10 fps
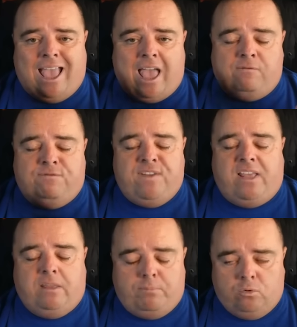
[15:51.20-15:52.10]

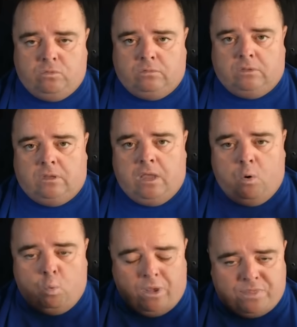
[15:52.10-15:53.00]
available
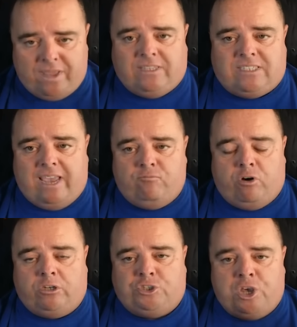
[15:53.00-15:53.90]
within
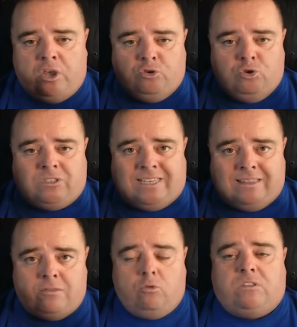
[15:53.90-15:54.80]
SEMrush
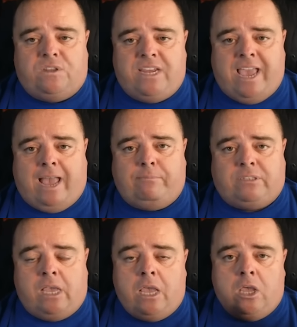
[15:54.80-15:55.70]
using those three
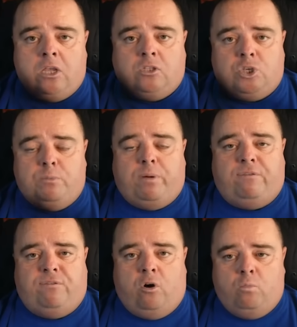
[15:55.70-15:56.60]
apps to
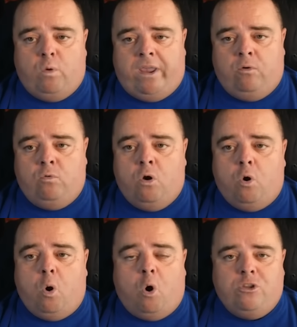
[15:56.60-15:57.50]
perform well
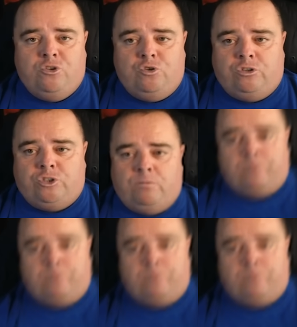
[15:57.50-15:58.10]
on YouTube.